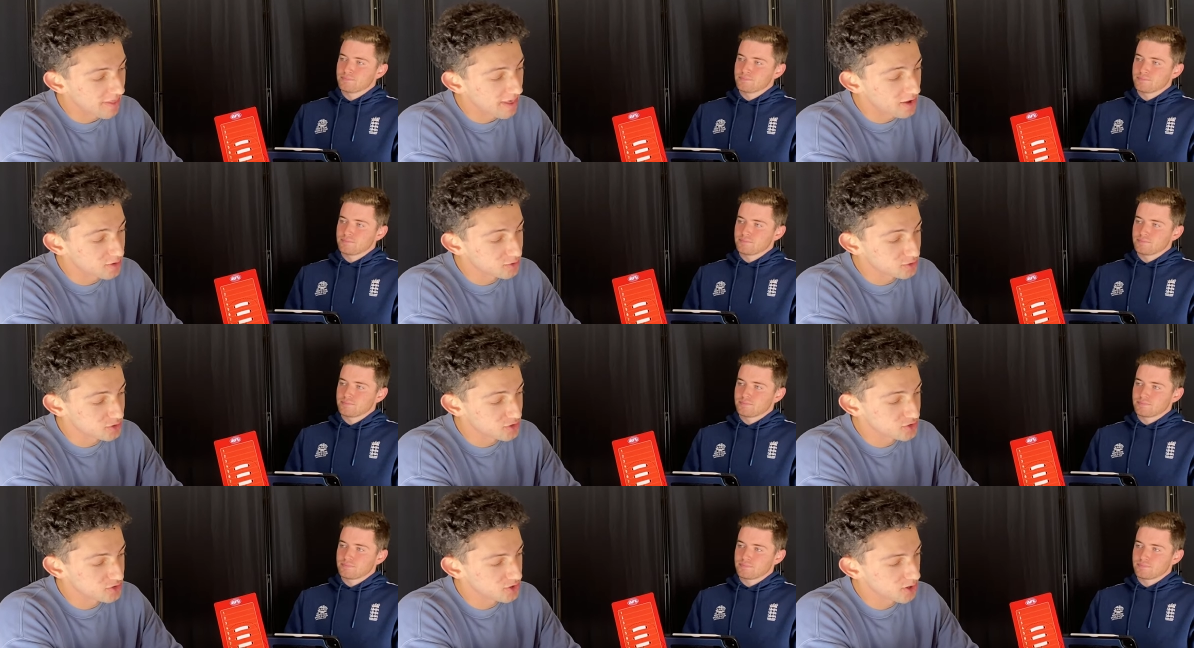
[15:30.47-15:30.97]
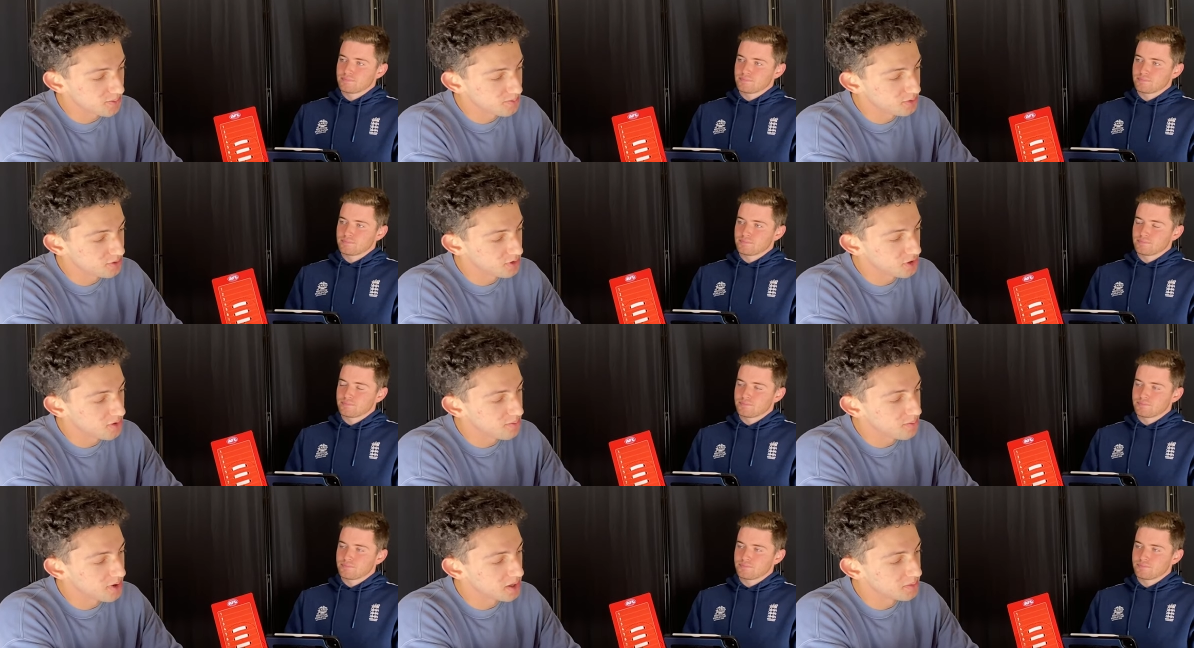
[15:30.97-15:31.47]
Speaker 1: and they all just dropped
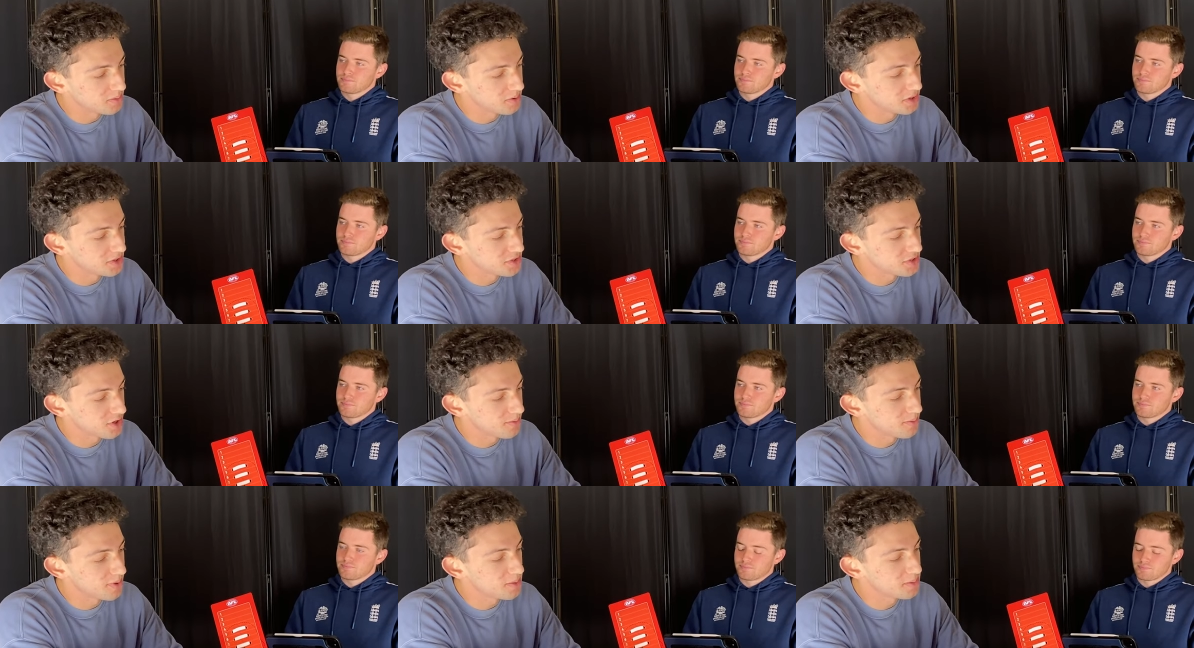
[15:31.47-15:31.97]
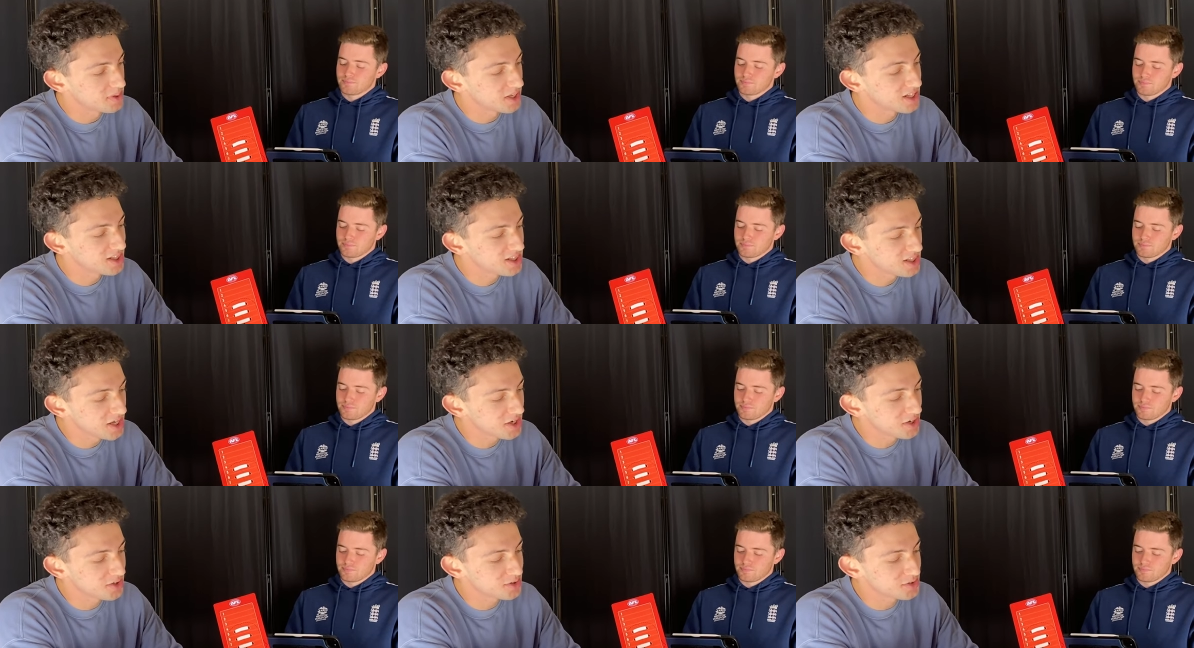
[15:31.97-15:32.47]
below Melbourne. So Melbourne
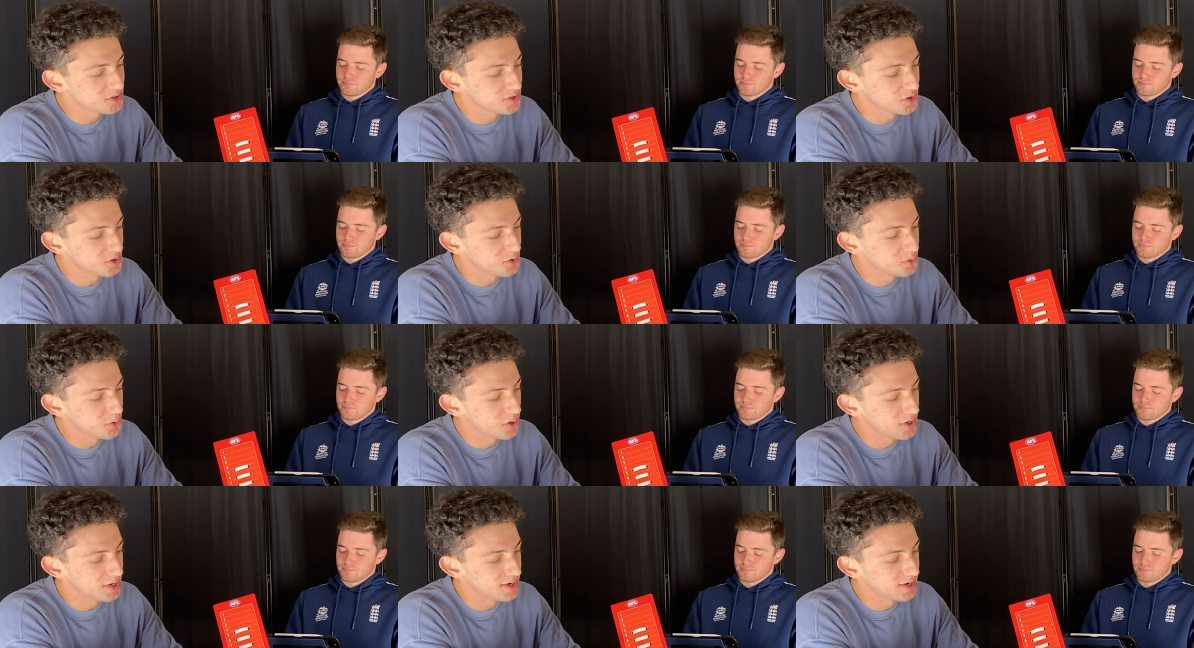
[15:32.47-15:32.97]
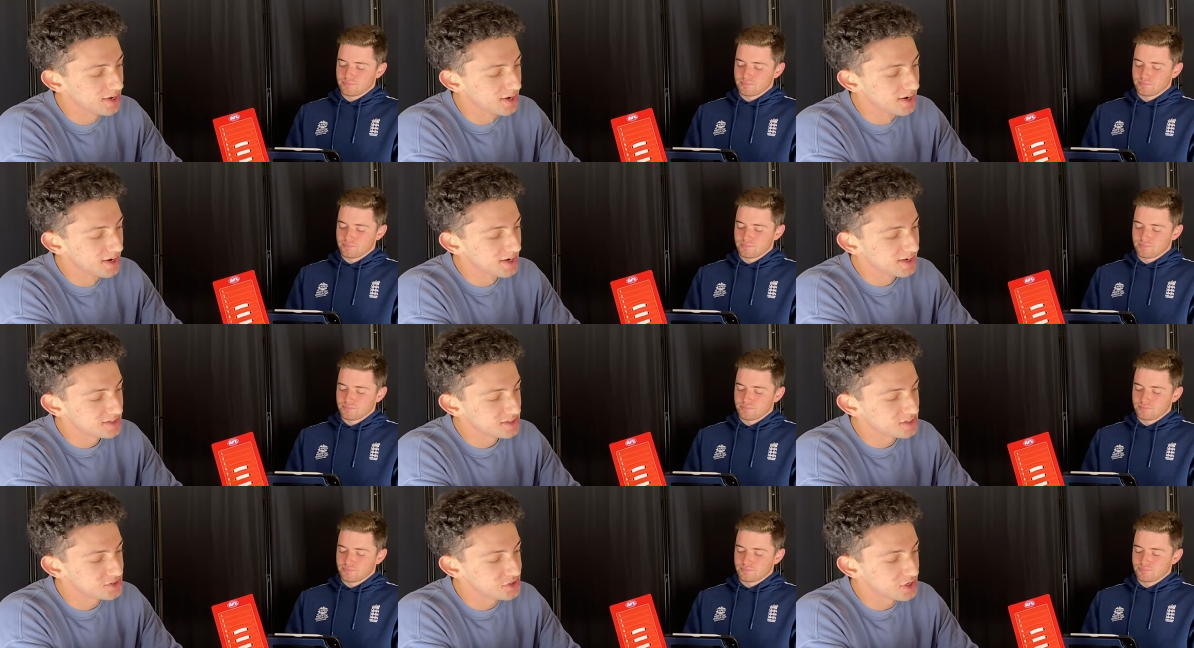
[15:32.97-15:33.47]
clung on to a win
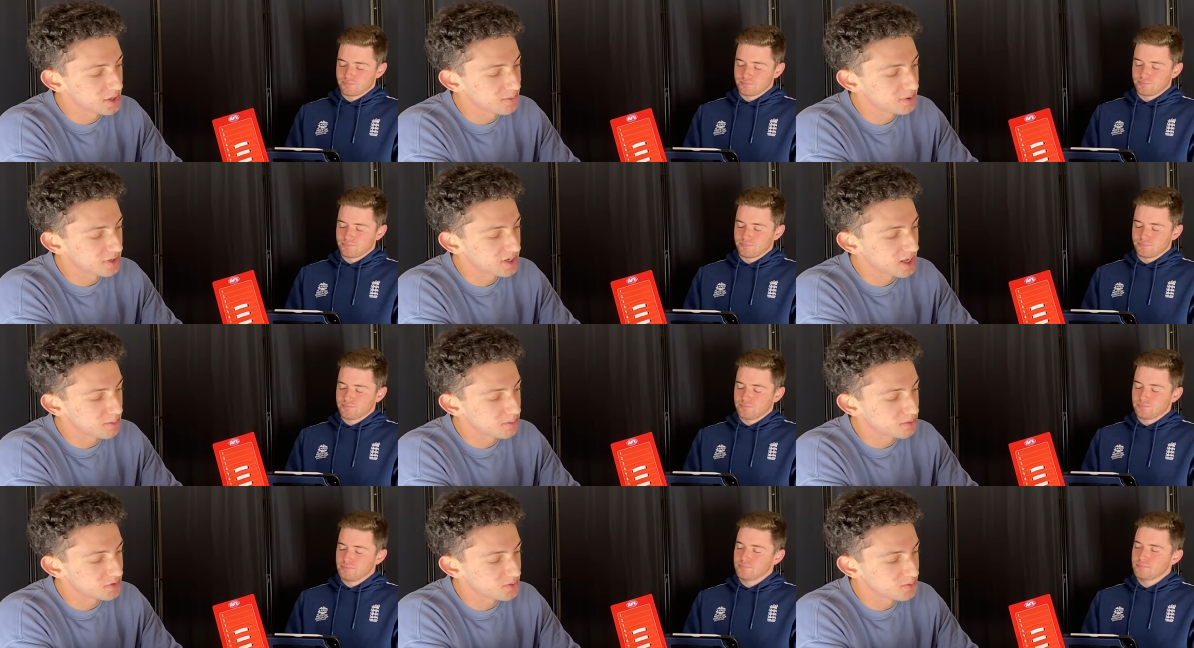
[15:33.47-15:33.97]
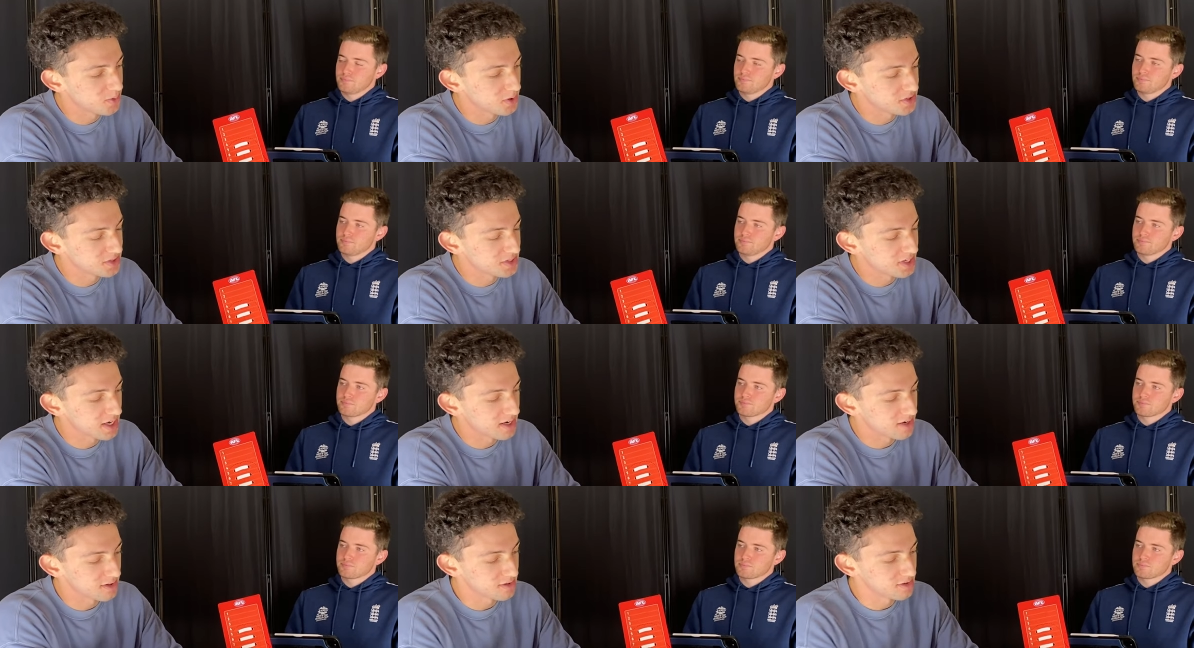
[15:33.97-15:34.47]
to jump a couple
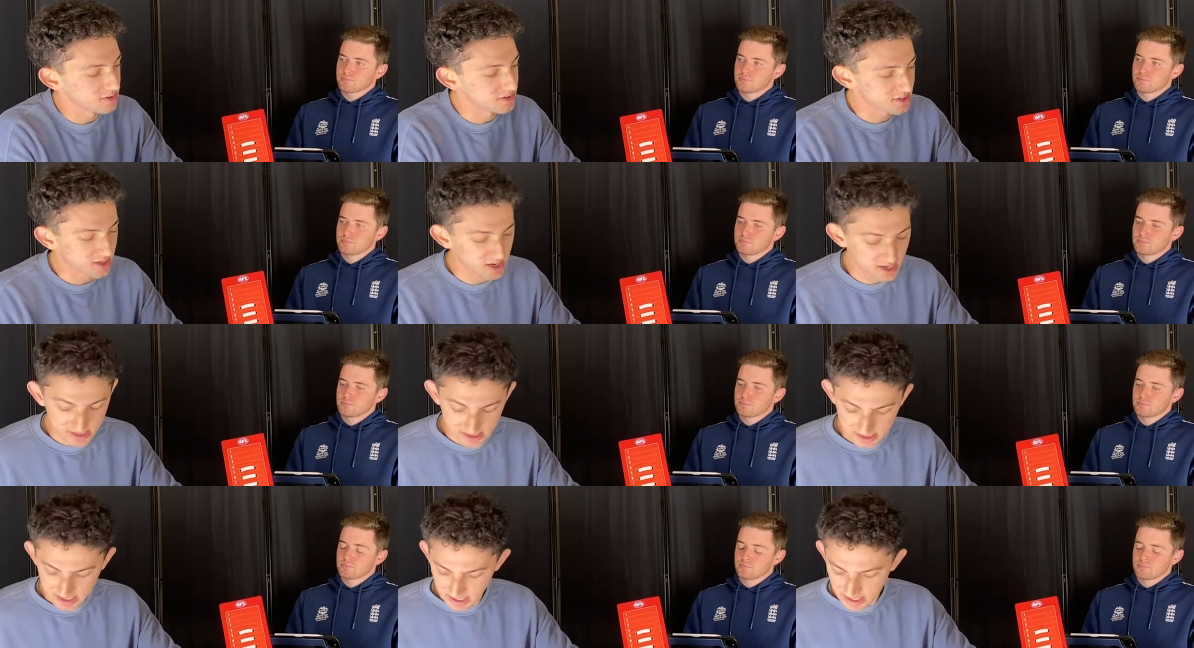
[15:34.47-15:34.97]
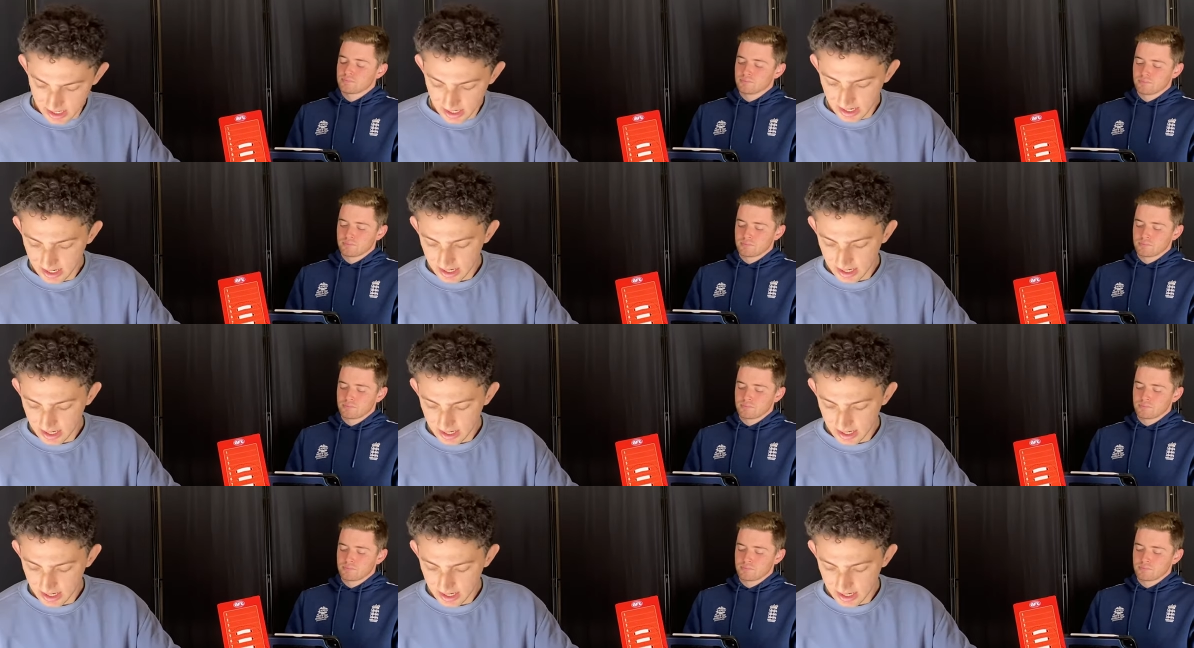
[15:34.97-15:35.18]
spots ahead of those guys.